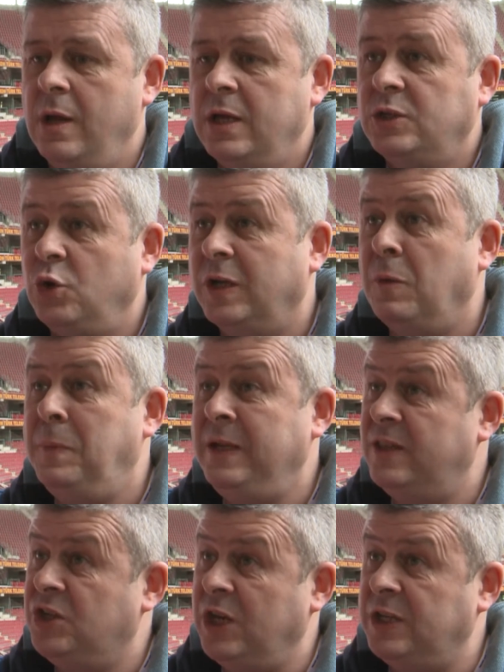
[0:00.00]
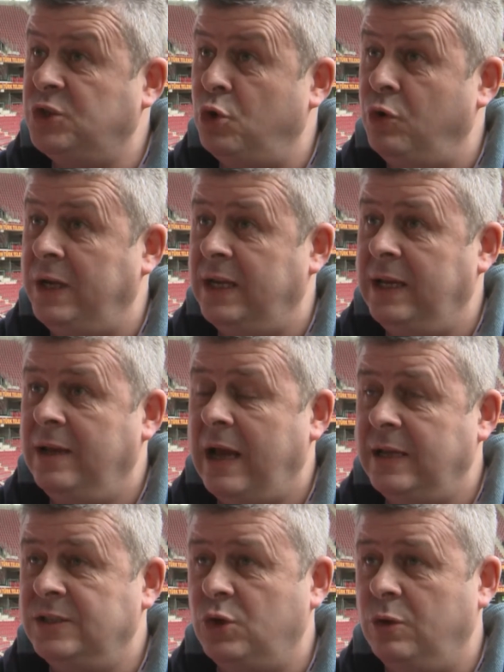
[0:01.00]
sort of complete the jigsaw really,
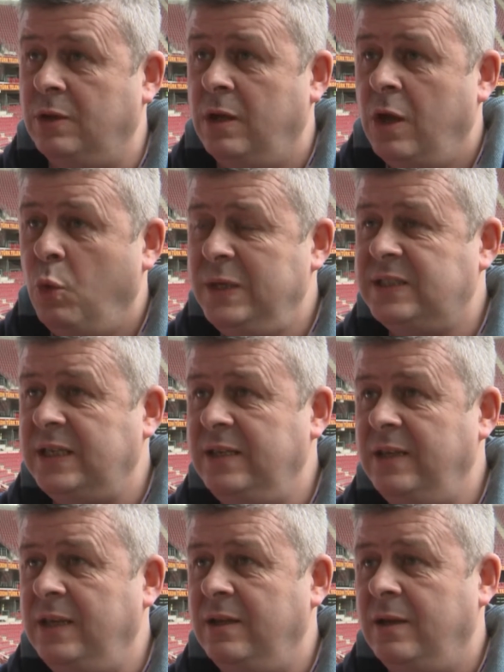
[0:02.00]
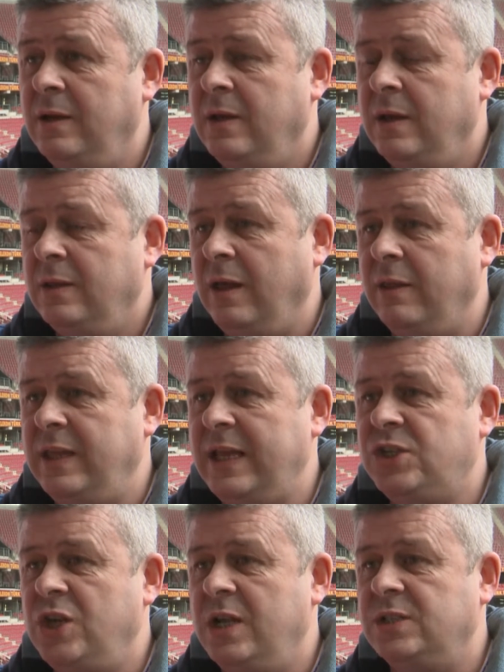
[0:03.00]
and so we see the
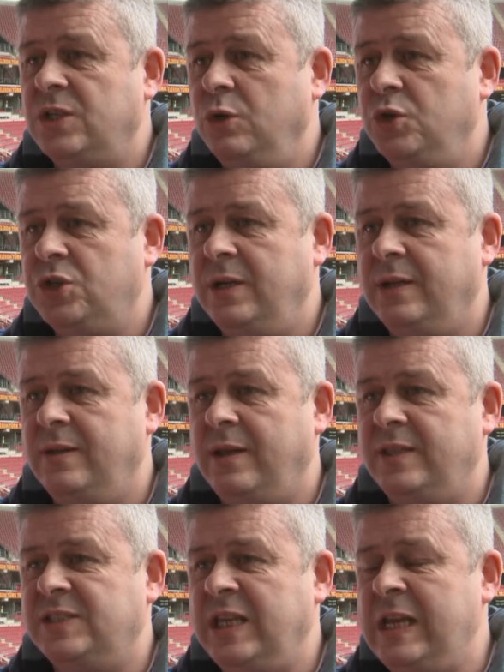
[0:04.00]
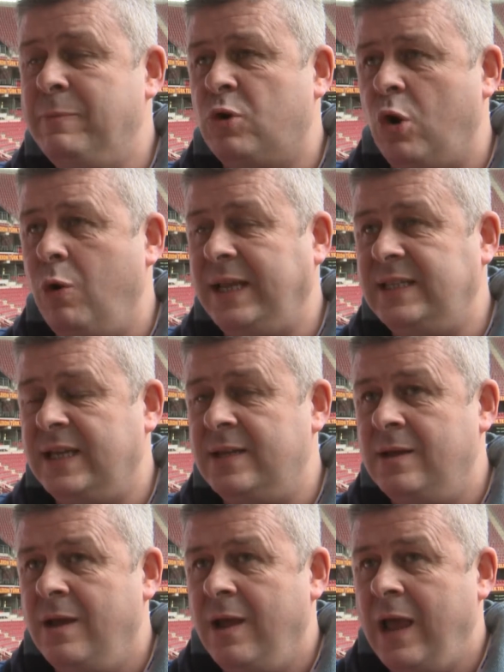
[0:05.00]
SGL solution and the stadium grow
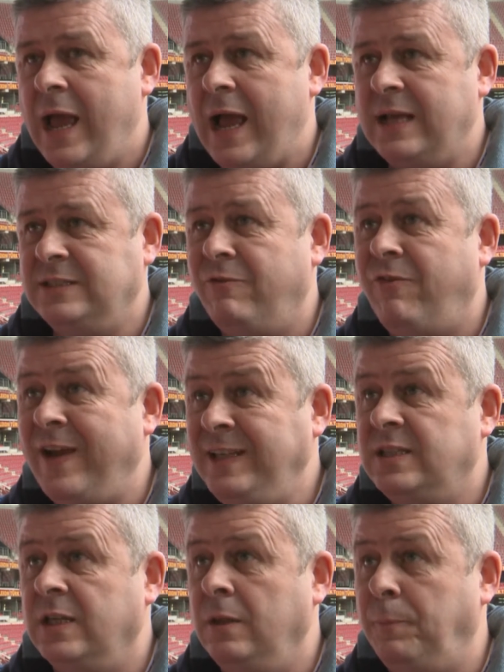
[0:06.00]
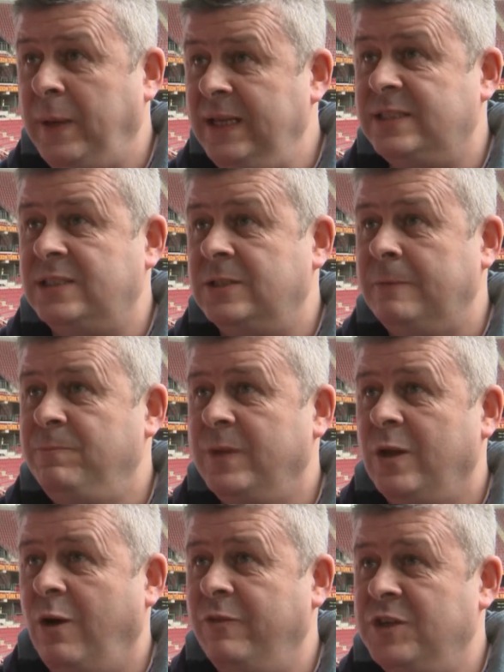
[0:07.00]
lighting as a vital piece
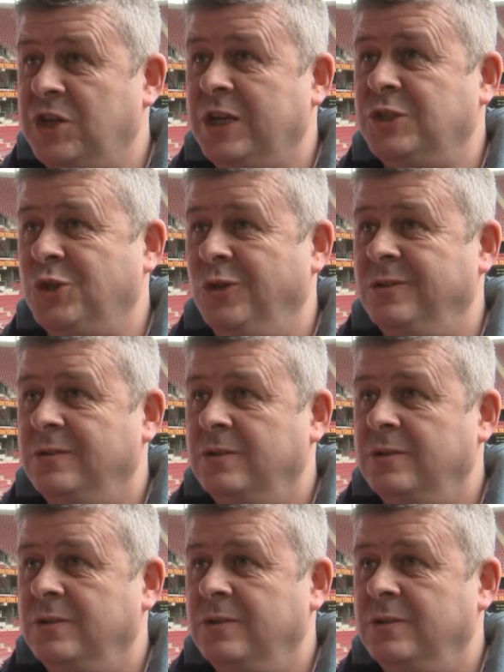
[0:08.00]
of the jigsaw,